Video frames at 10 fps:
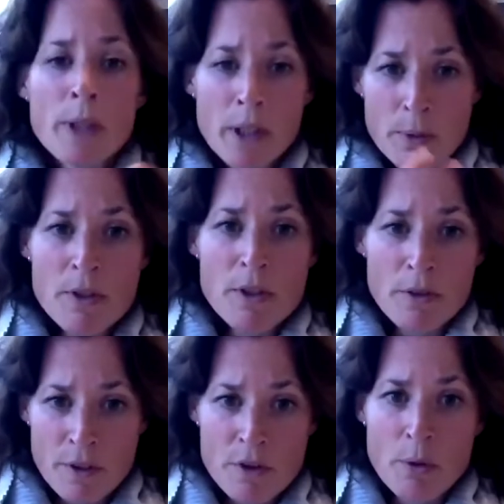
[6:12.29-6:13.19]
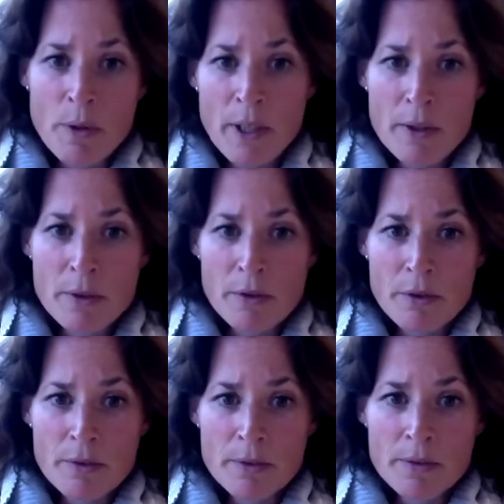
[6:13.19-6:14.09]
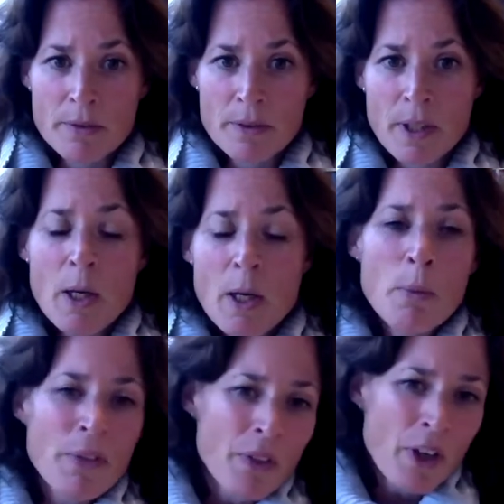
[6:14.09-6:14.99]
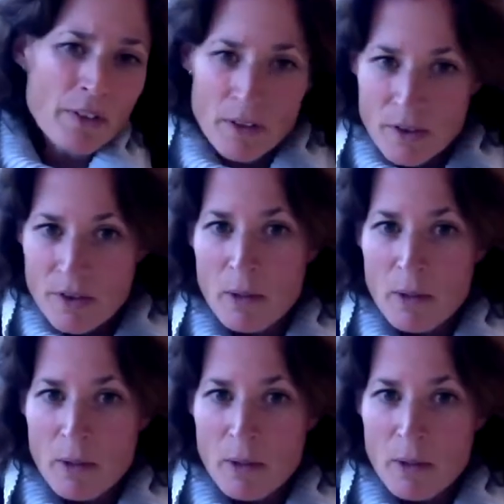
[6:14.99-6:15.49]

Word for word: increase their physical health, but not at the same